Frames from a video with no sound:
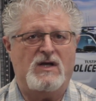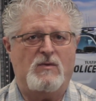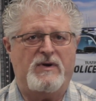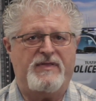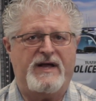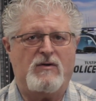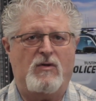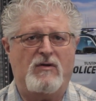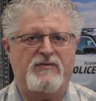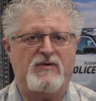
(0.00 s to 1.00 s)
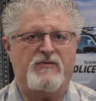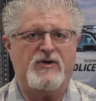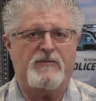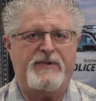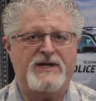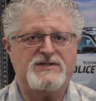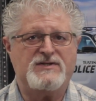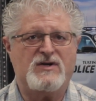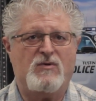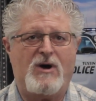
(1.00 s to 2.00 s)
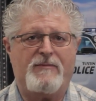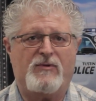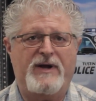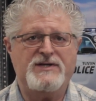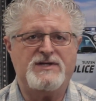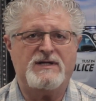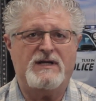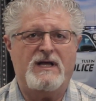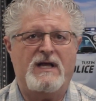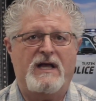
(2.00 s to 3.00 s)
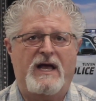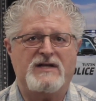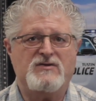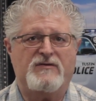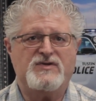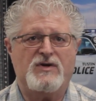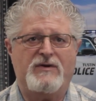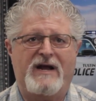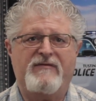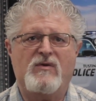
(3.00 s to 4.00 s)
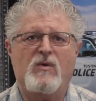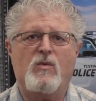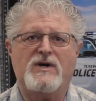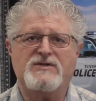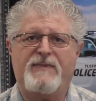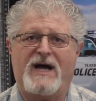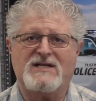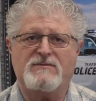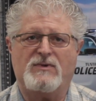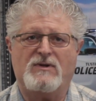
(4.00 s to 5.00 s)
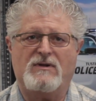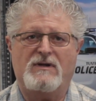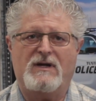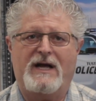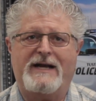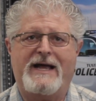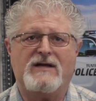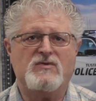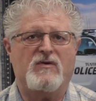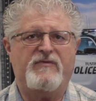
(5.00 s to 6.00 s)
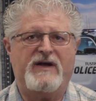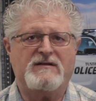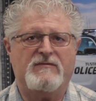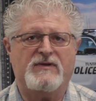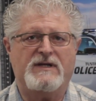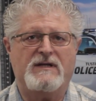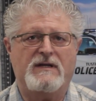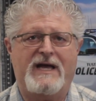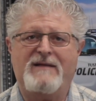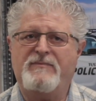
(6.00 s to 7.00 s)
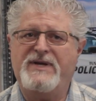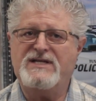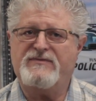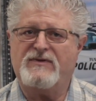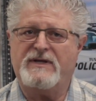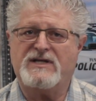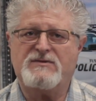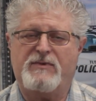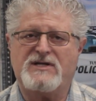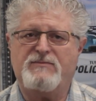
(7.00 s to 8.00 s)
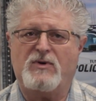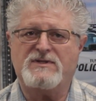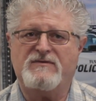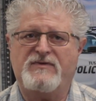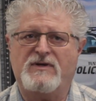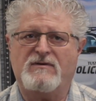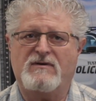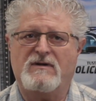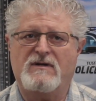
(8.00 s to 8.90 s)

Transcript: We thank all of you for your patience and cooperation as you have shown everyone what is possible and how to effectively and peacefully express points of view.